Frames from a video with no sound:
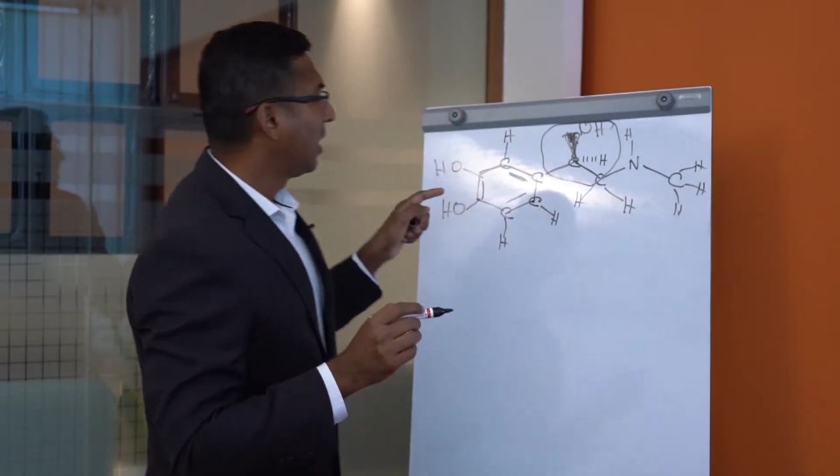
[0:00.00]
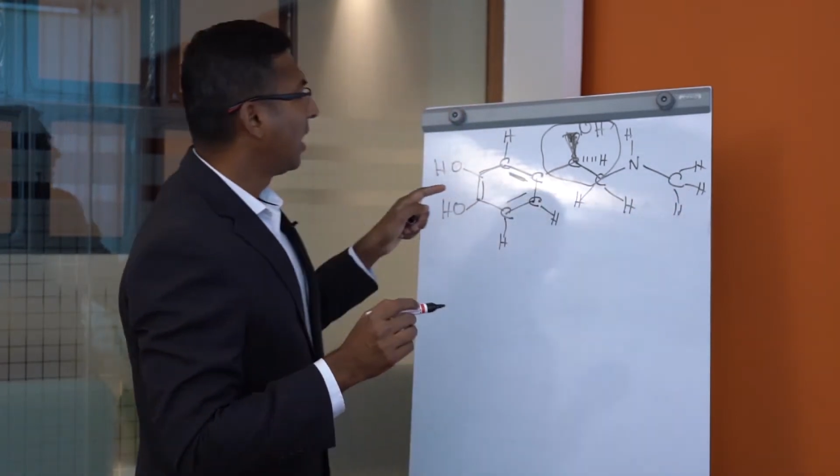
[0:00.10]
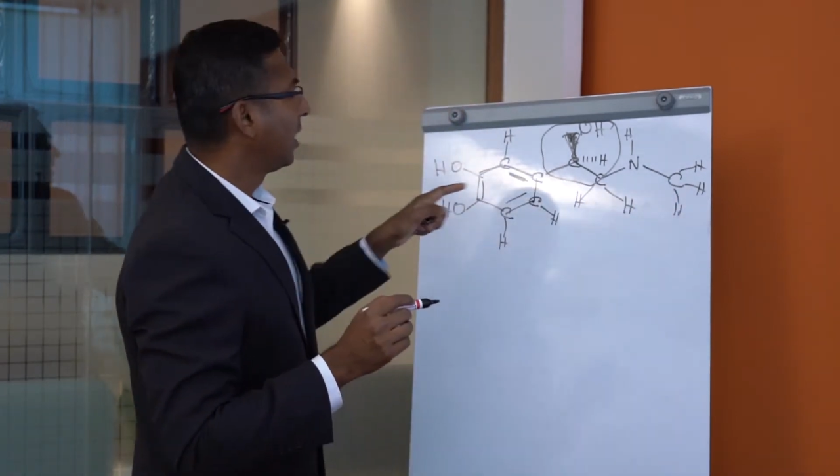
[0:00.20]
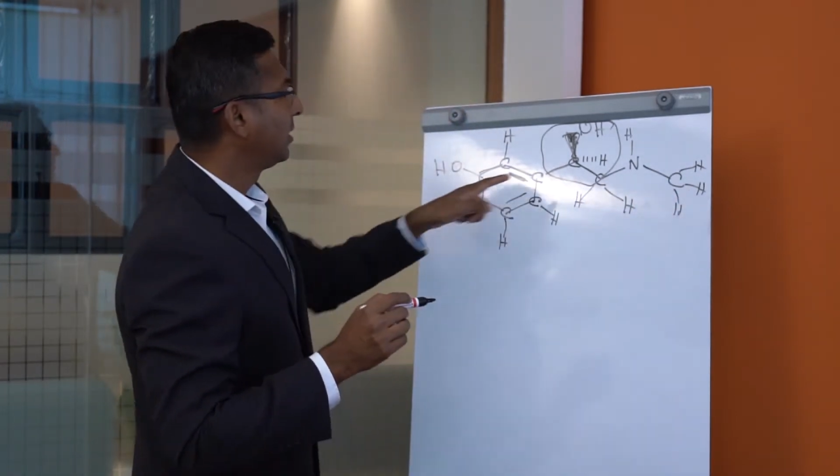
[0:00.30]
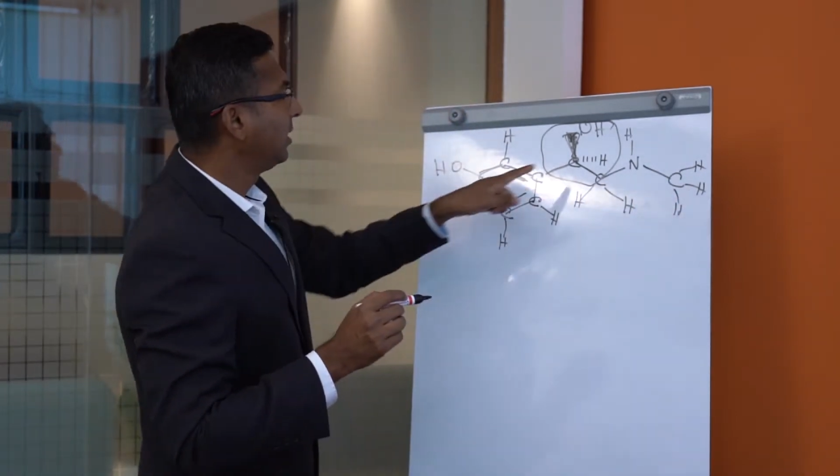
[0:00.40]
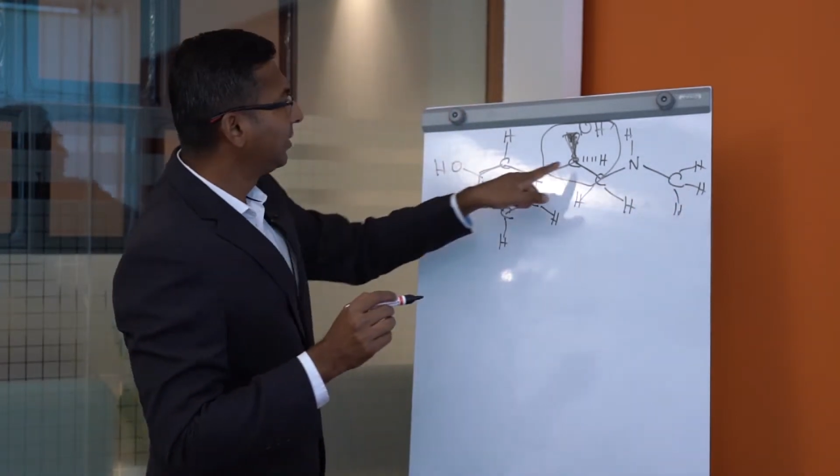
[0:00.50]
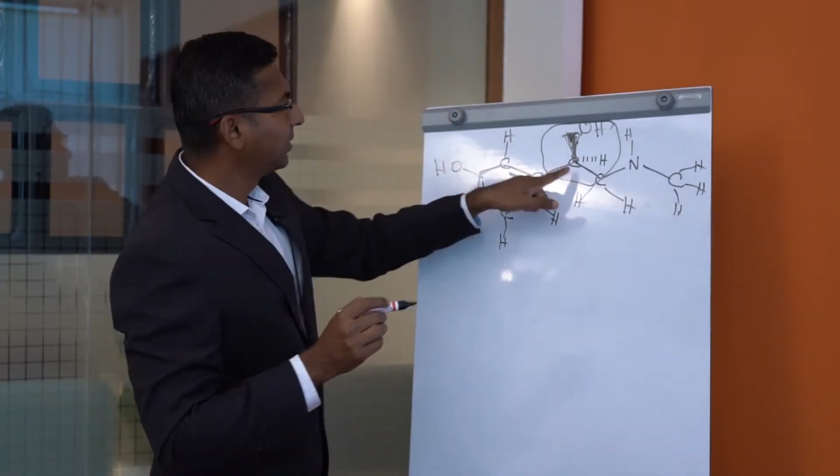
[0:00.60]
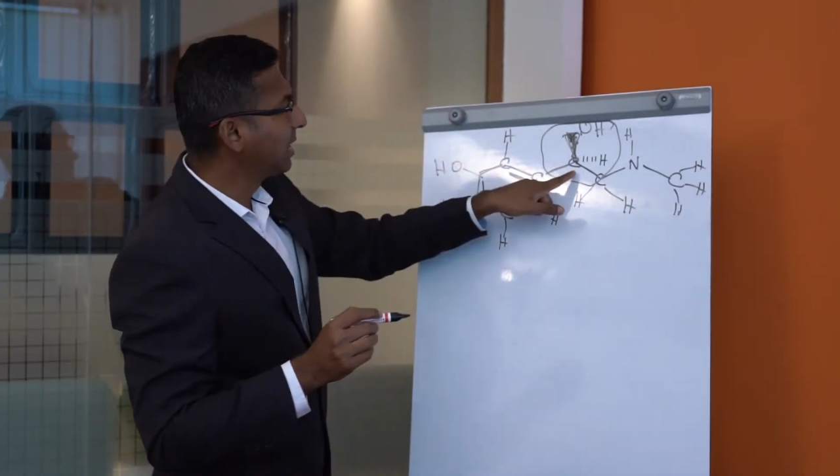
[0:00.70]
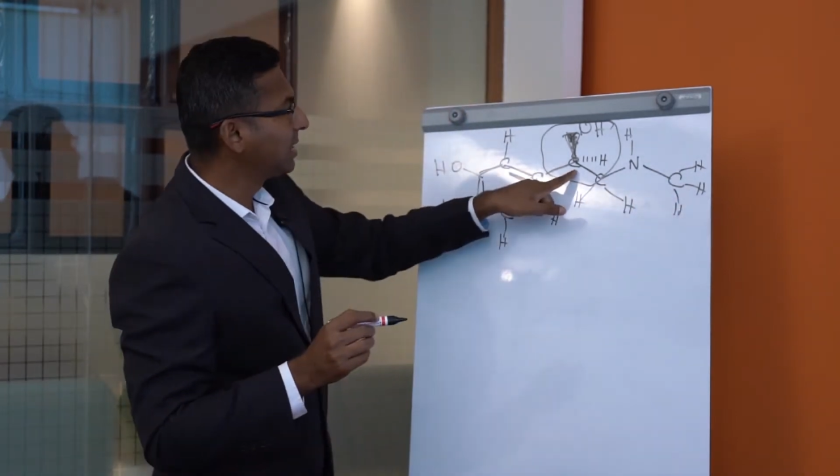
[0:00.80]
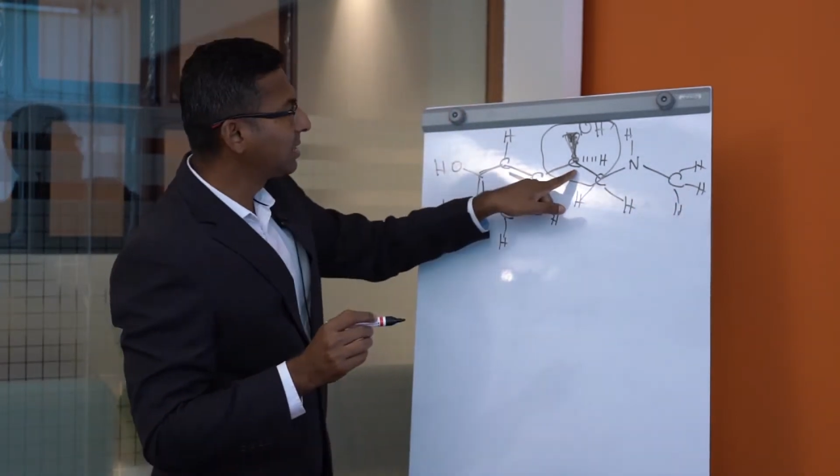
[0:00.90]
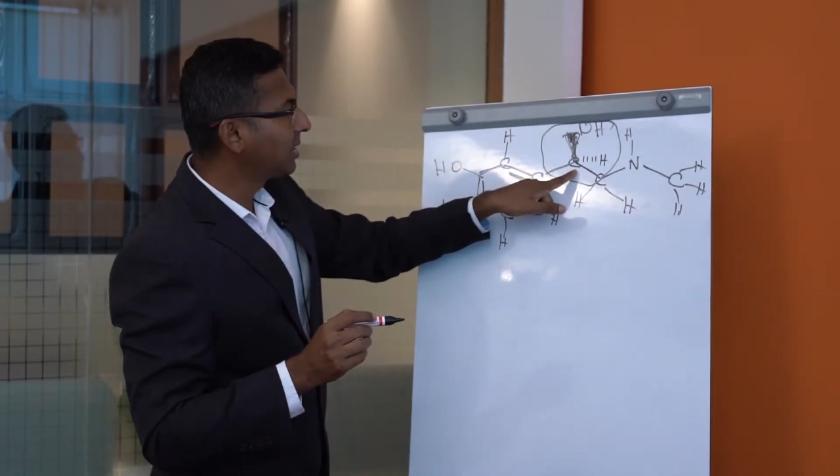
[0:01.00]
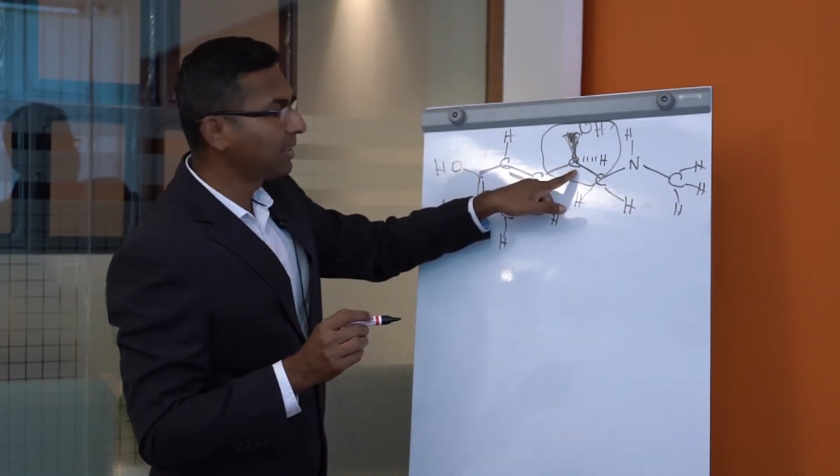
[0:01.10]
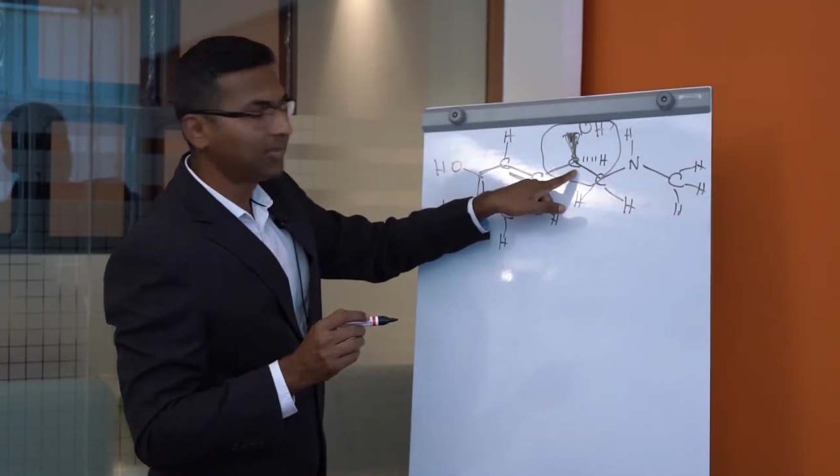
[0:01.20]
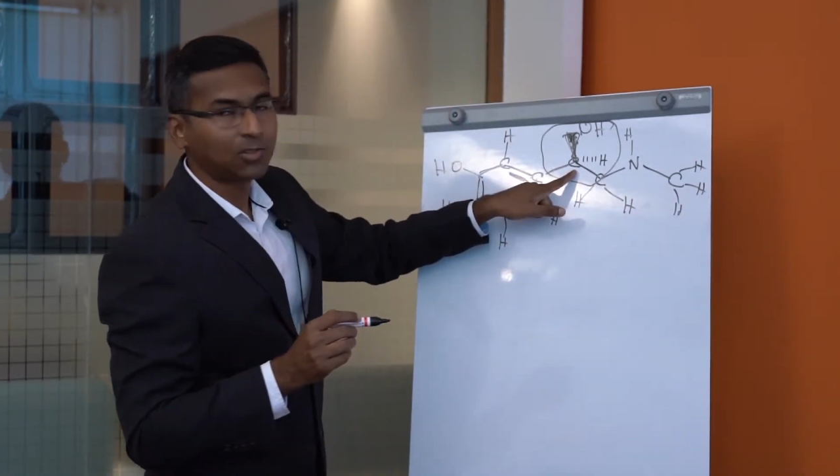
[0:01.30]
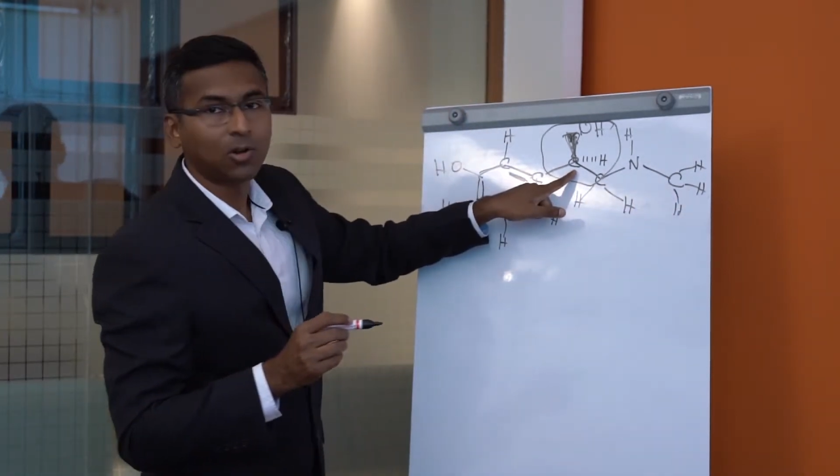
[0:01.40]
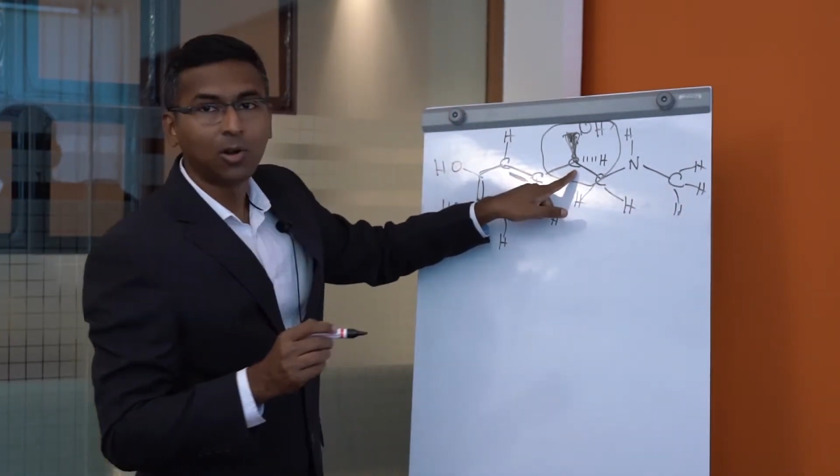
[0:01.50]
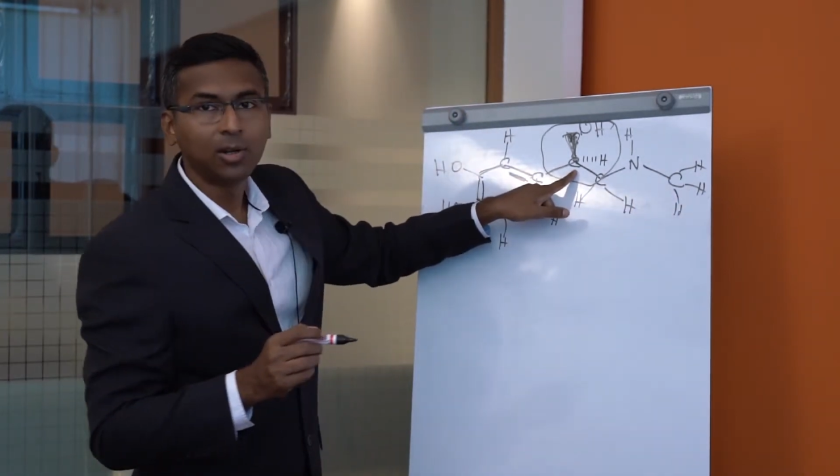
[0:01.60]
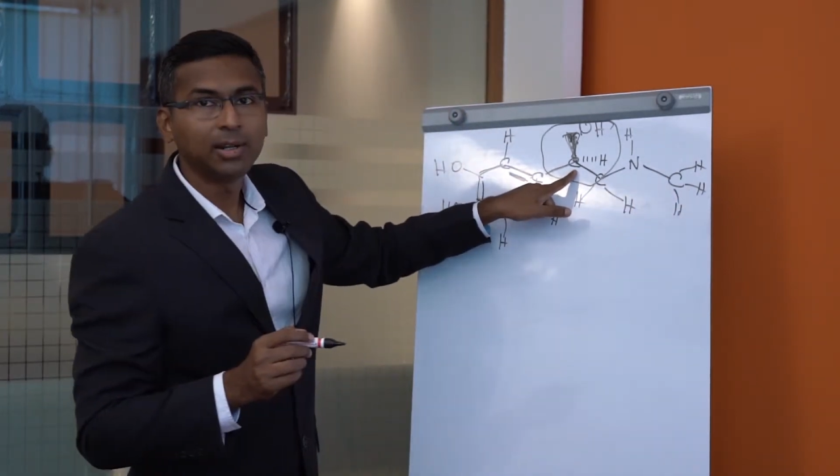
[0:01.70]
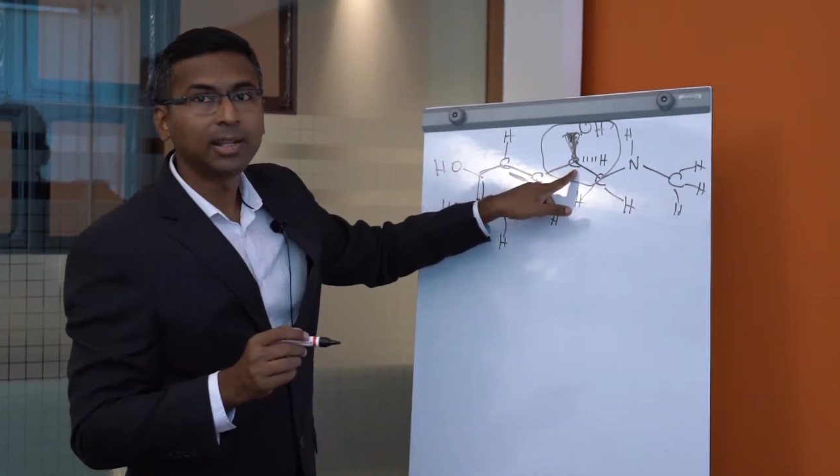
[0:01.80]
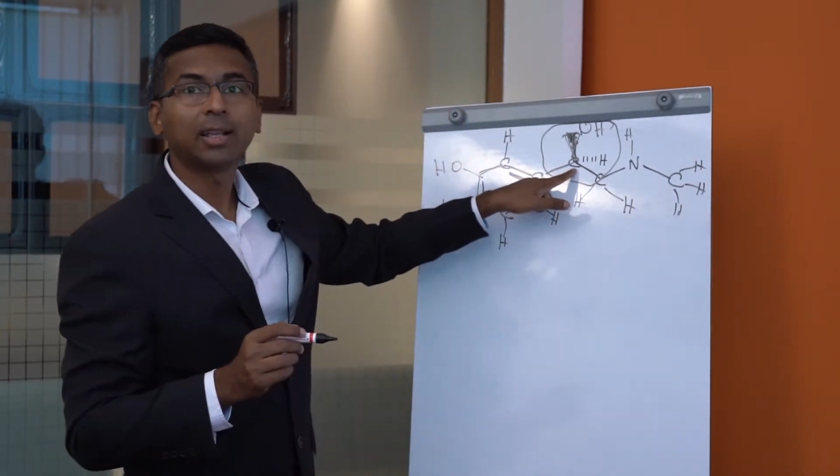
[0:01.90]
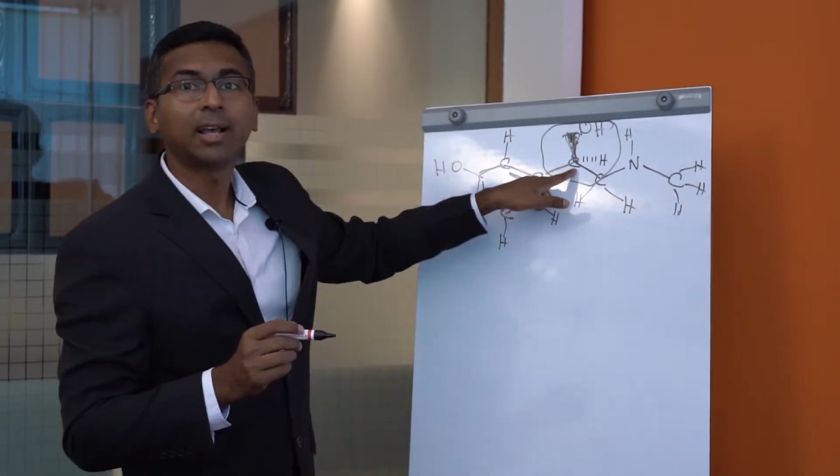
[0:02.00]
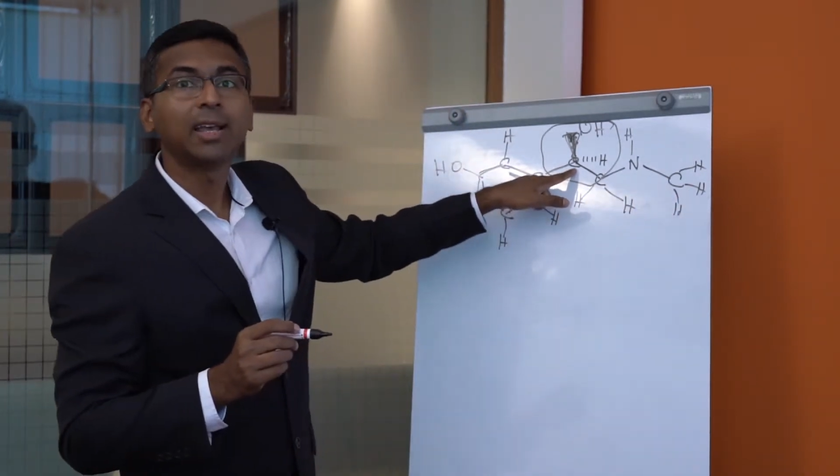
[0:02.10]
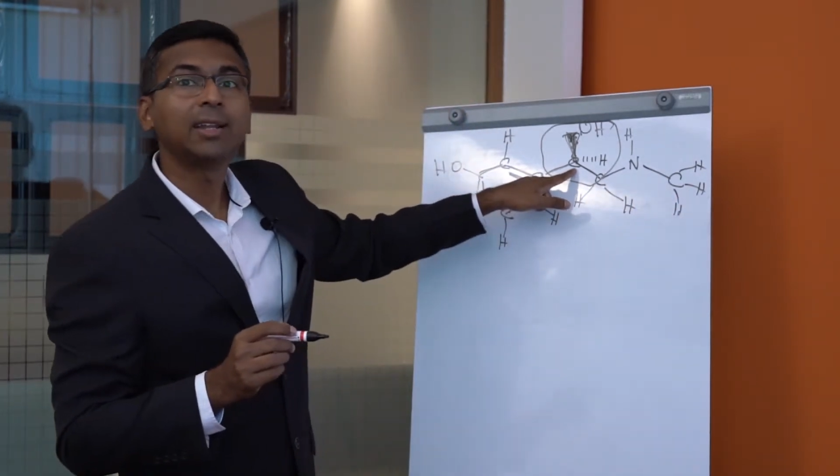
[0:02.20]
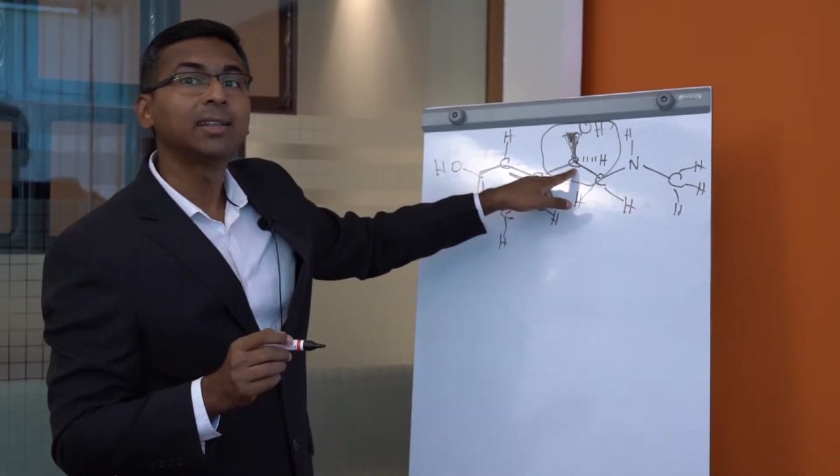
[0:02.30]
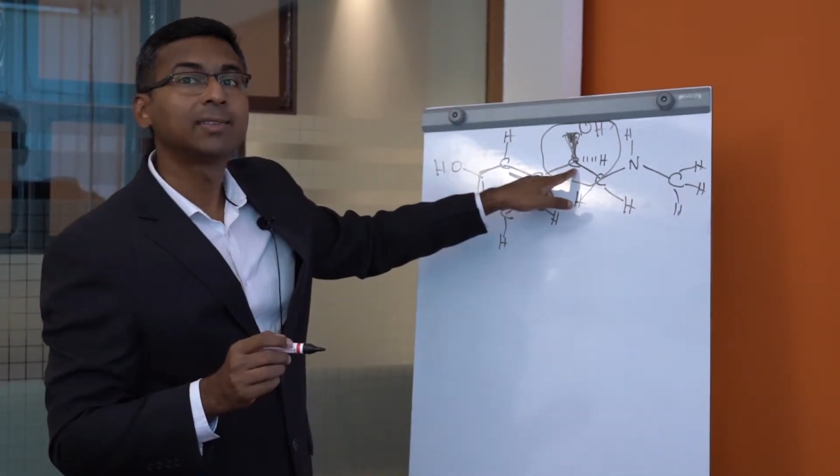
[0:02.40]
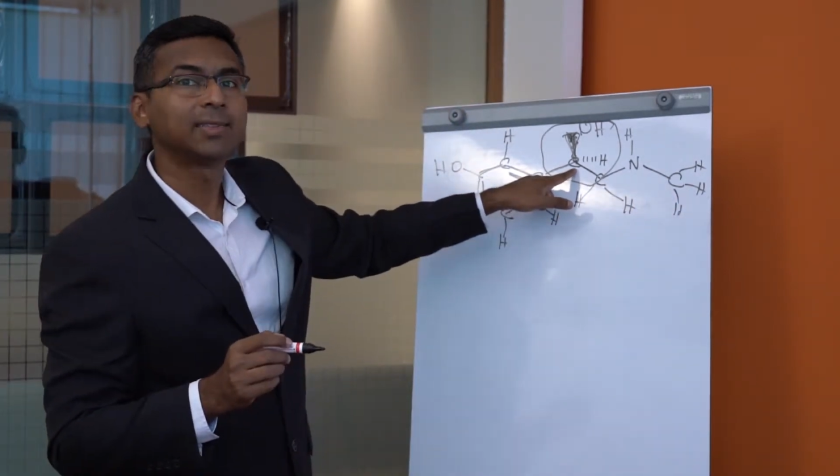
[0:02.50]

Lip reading: and this center is called a chiral